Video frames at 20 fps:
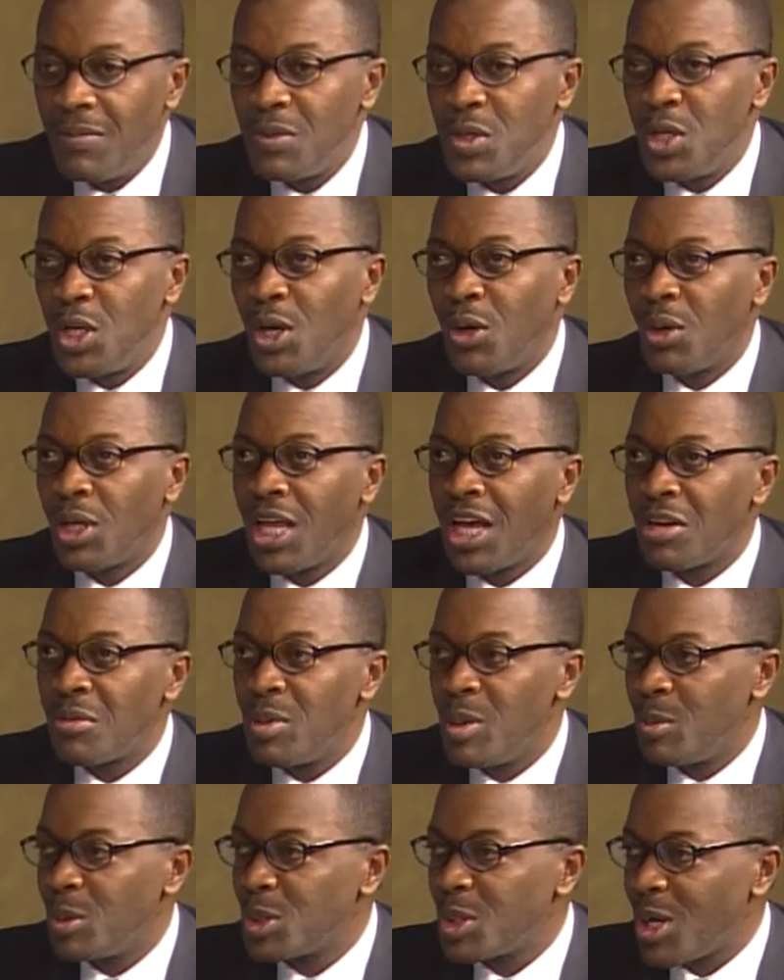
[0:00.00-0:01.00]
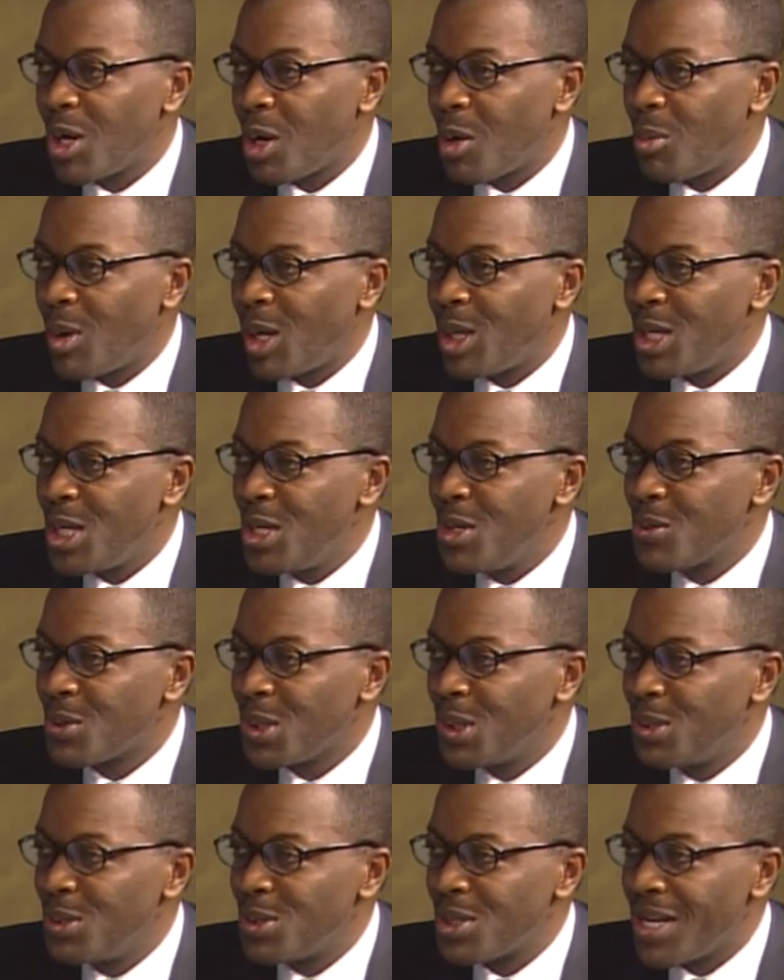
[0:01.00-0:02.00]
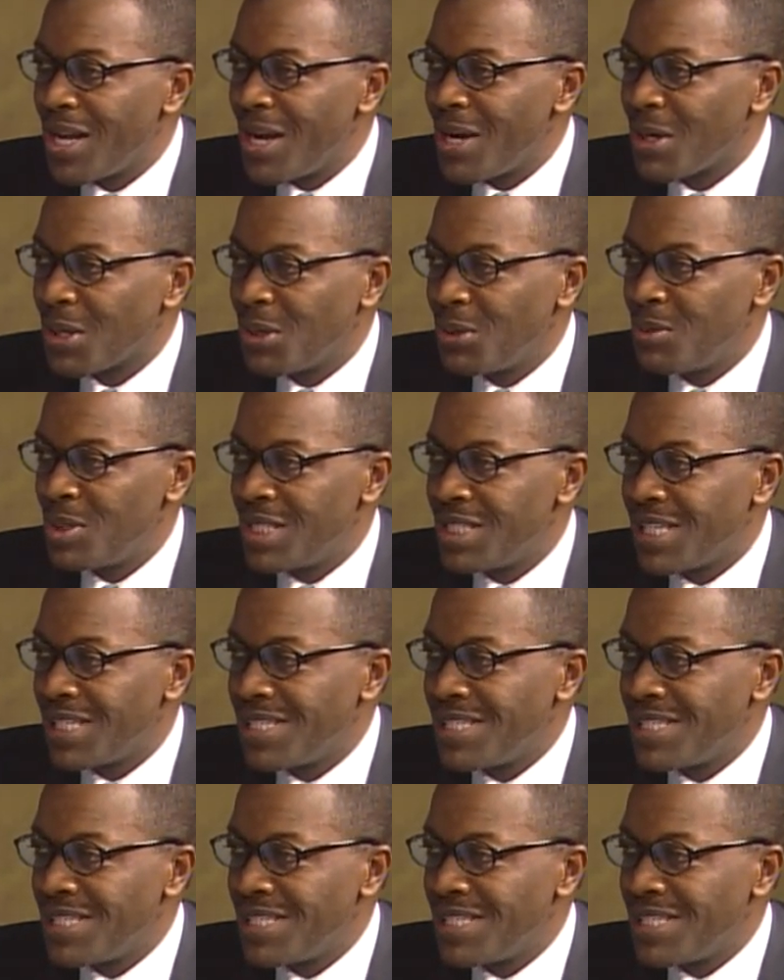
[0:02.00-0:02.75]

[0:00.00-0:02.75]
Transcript: You know, a lot of people talk about heroes and heroines.